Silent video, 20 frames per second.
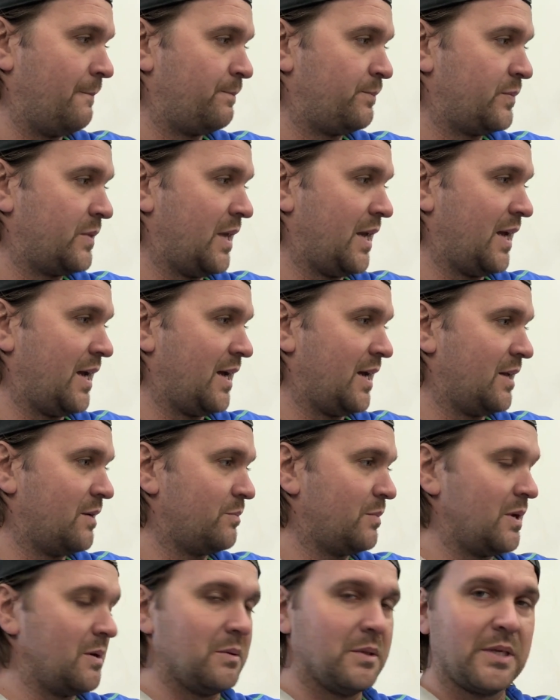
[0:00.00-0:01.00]
and
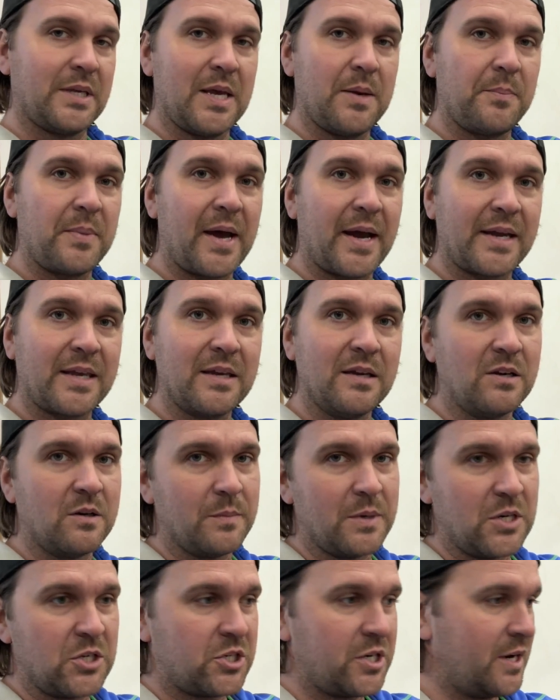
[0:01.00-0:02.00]
be able to get back into
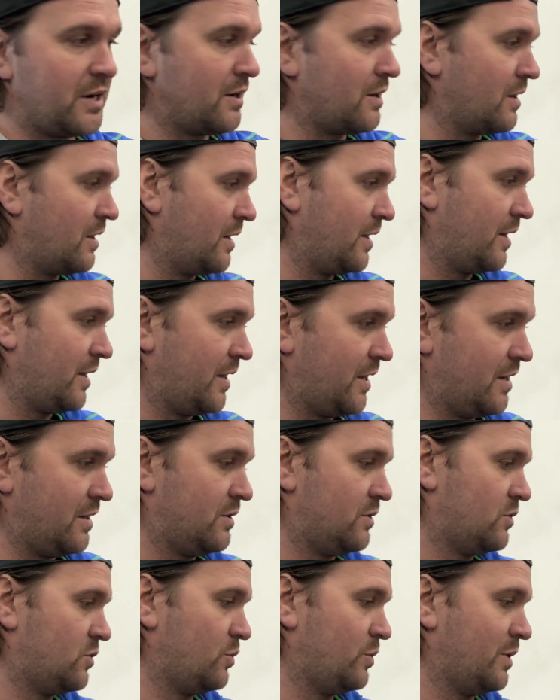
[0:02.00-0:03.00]
my chair
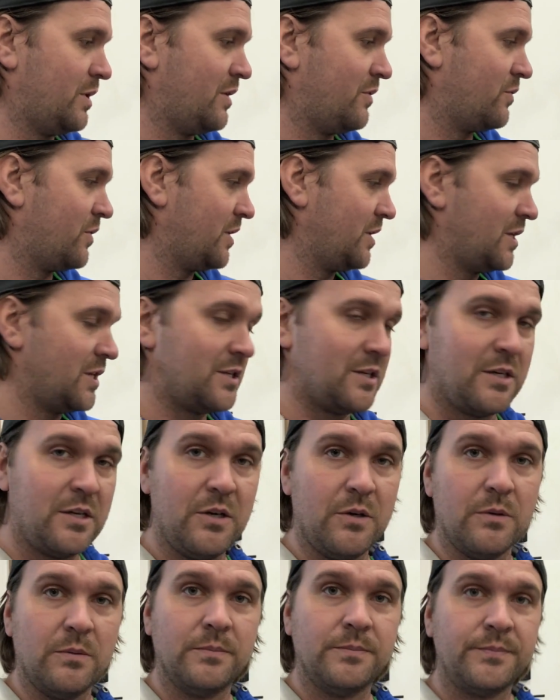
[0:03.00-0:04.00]
and do whatever I need to
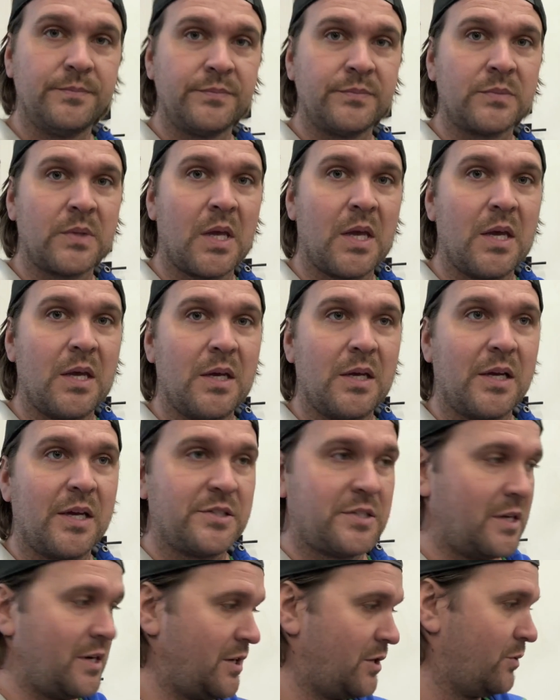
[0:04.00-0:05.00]
do. Because
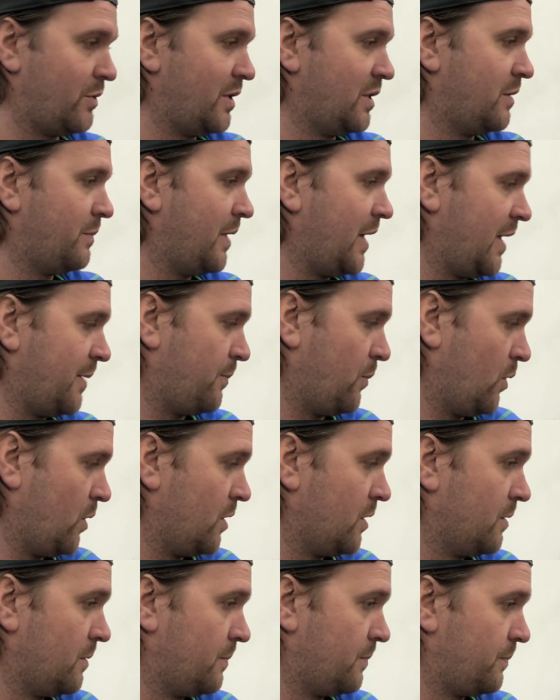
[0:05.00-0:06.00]
I need to ride the bike more,
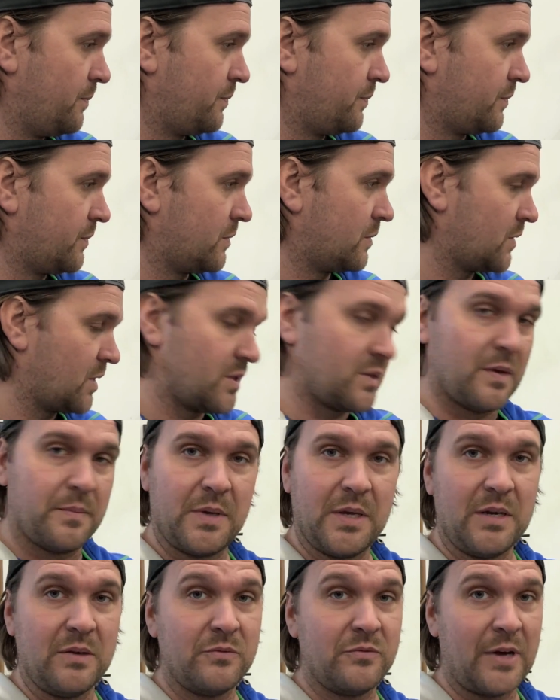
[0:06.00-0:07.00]
because I'm
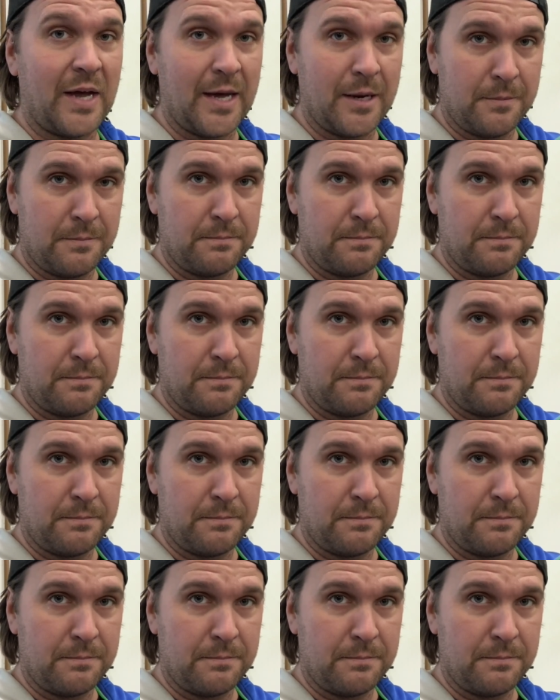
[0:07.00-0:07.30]
getting fat.